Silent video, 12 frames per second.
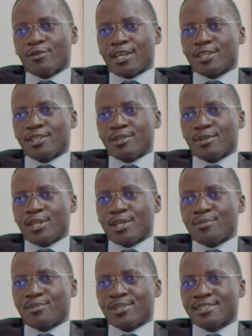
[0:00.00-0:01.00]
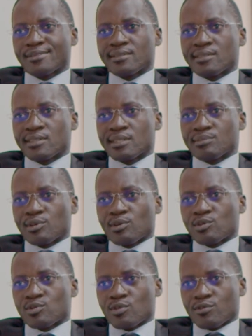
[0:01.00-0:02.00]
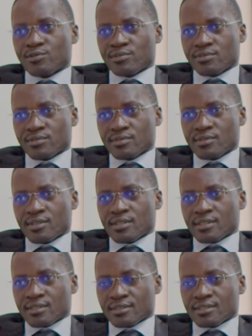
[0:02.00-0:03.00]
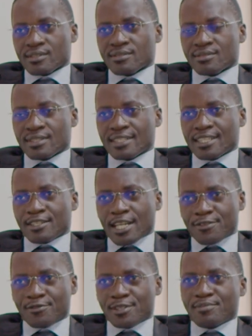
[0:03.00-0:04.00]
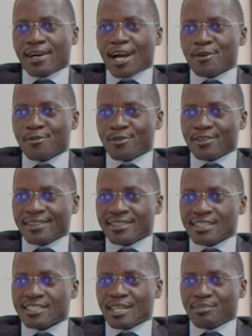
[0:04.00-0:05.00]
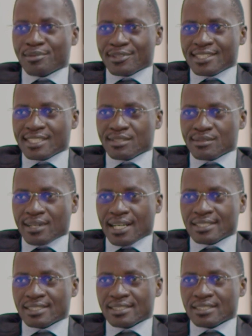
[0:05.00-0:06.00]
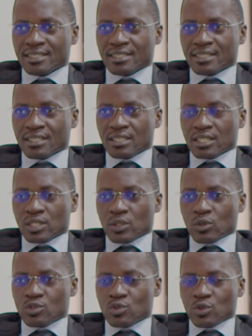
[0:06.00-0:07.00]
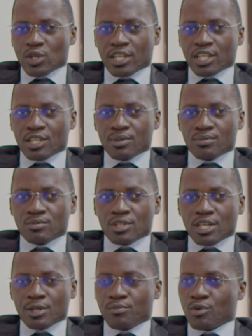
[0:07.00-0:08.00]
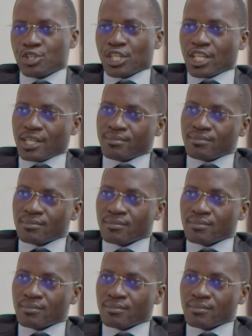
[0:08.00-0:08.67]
in NMS, because of that feedback alone is a support to us. Because the body came,